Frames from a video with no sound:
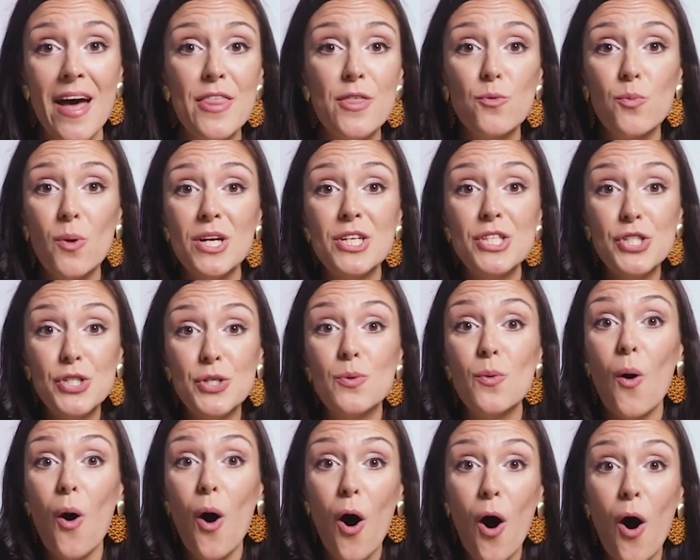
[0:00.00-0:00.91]
the ones
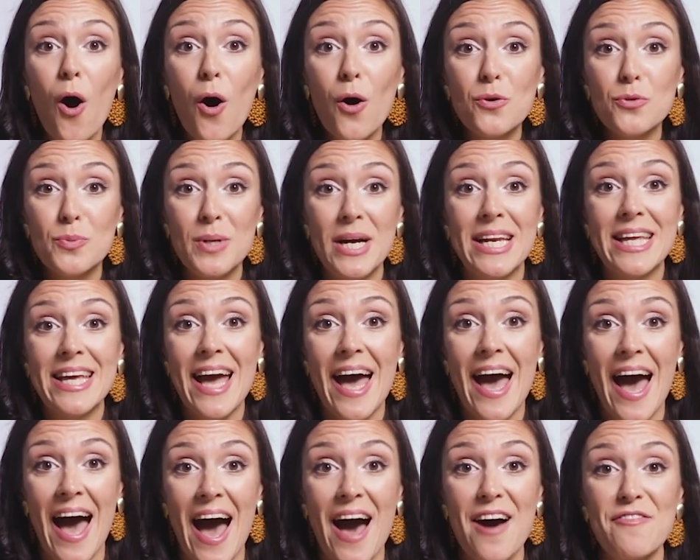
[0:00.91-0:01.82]
you already
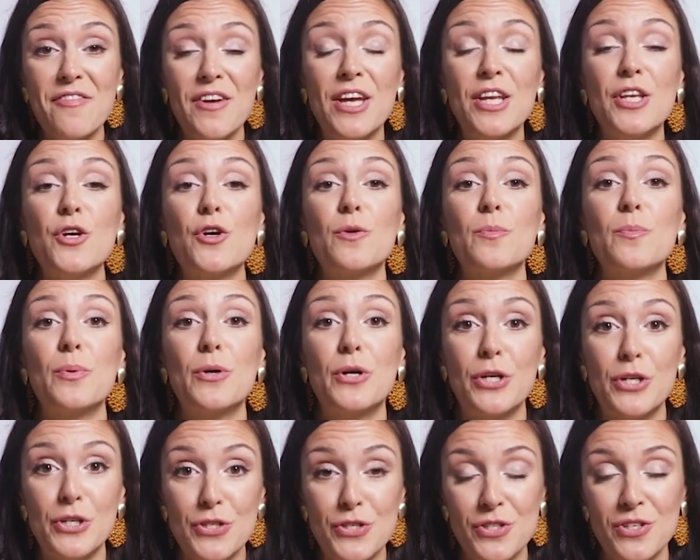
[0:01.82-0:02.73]
have in your
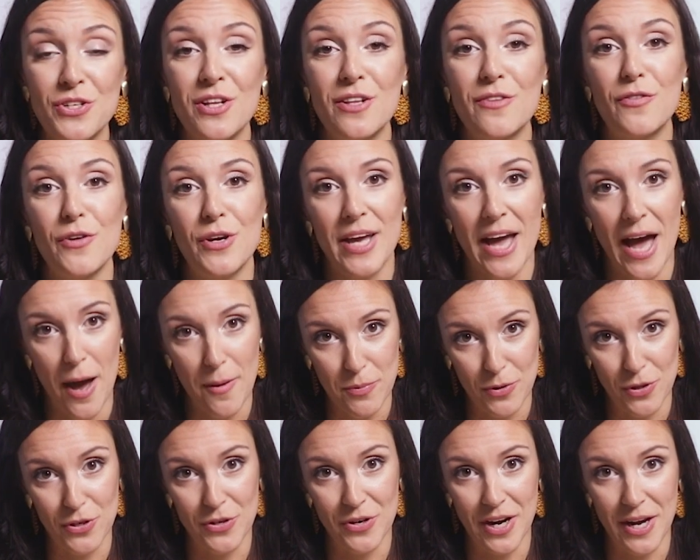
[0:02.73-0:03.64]
personal
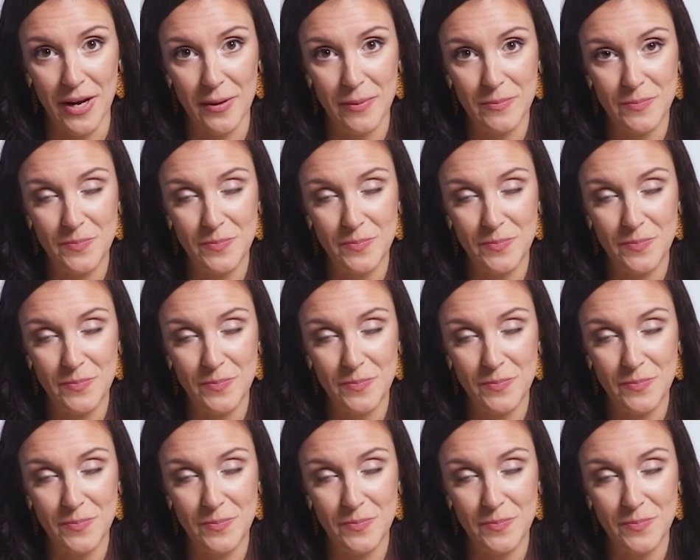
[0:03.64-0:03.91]
vocabulary?